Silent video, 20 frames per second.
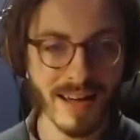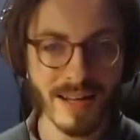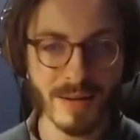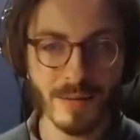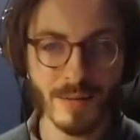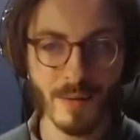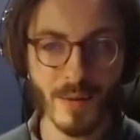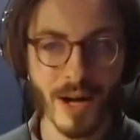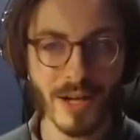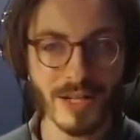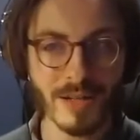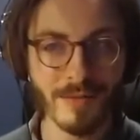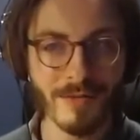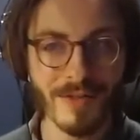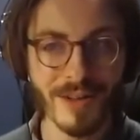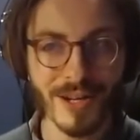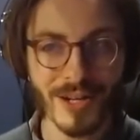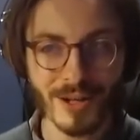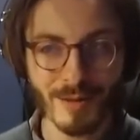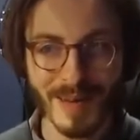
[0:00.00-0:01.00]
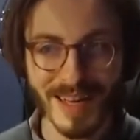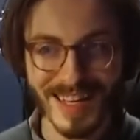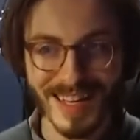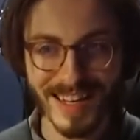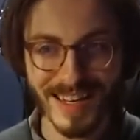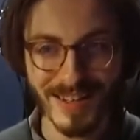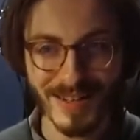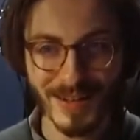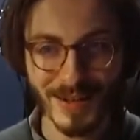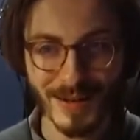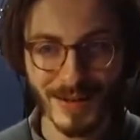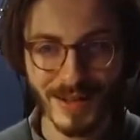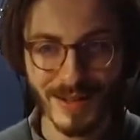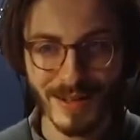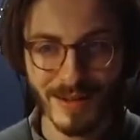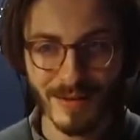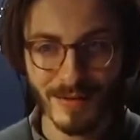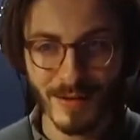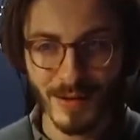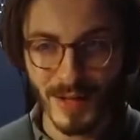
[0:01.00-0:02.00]
and watch him finish making it. So
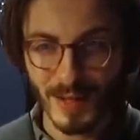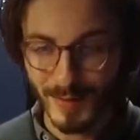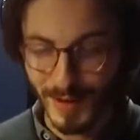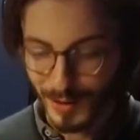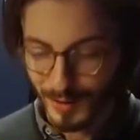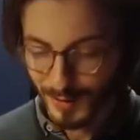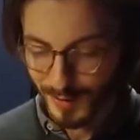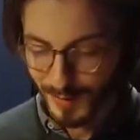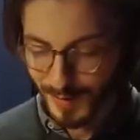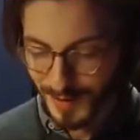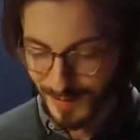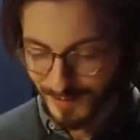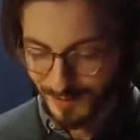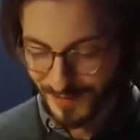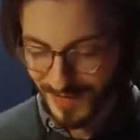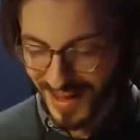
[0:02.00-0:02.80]
it's very special to me.